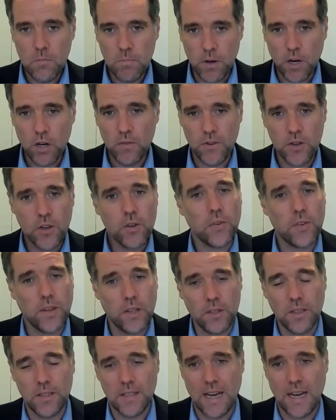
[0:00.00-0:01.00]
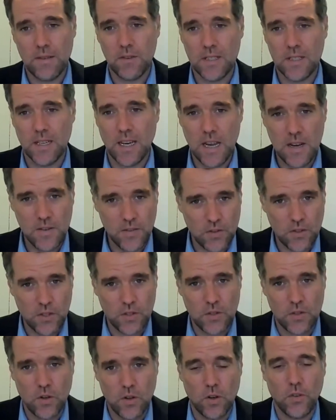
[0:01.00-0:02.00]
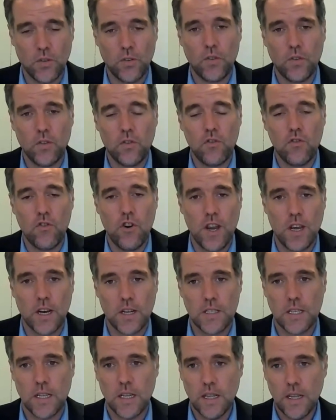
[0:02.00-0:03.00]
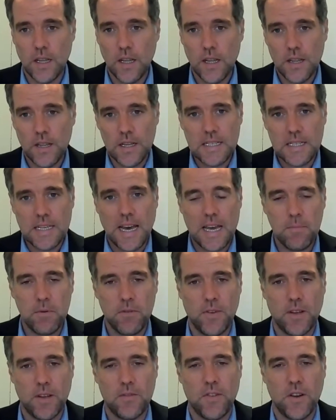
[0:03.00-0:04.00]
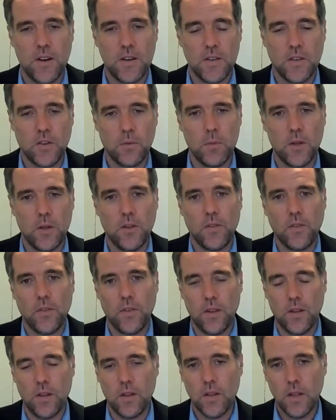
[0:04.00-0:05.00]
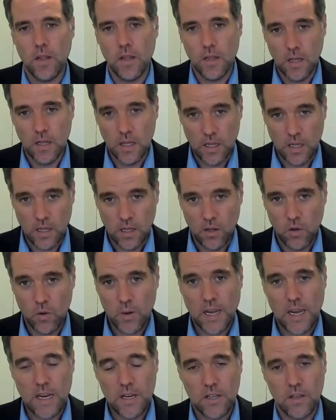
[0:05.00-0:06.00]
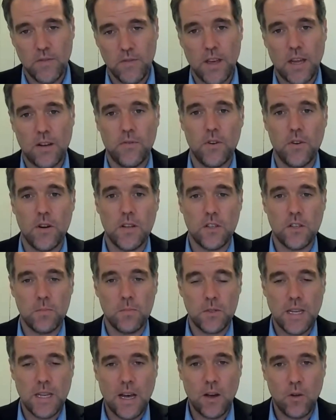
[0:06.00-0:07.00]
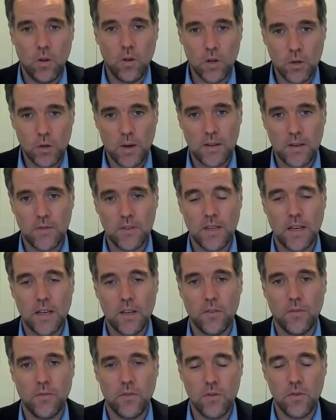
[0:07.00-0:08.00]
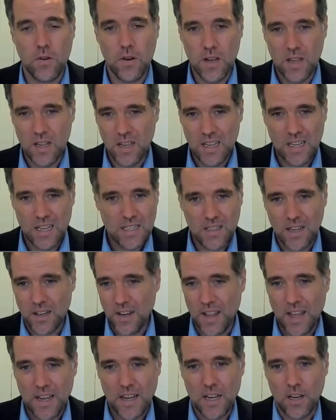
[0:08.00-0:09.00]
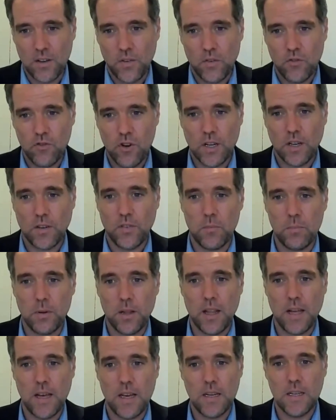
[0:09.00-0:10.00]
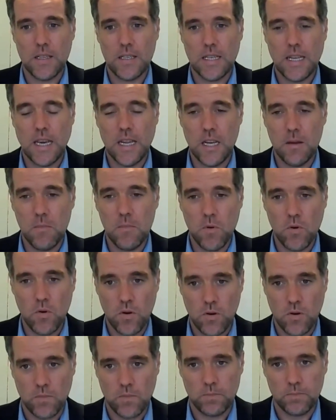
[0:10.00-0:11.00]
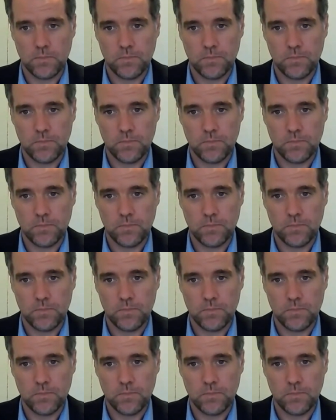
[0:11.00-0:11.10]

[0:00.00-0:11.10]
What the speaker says: But often you'll still need to advertise. It's just not as strict, the type of advertisements, the location of the advertisements, how long you advertise for. None of that kind of strictness applies anymore.